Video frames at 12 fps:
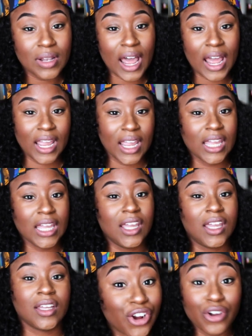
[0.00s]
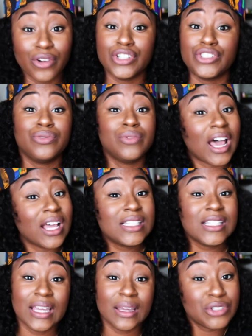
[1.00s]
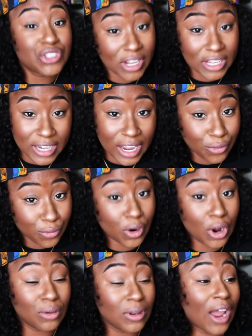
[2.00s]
Like, girl, did you not see him straighten that fro?